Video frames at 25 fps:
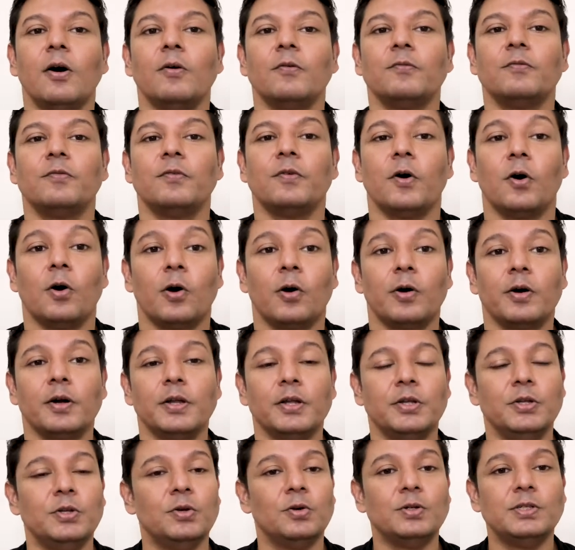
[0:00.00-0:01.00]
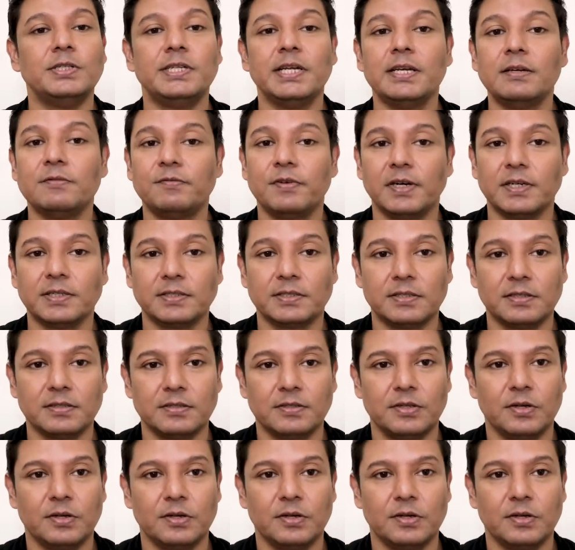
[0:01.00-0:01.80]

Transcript: for your day functions.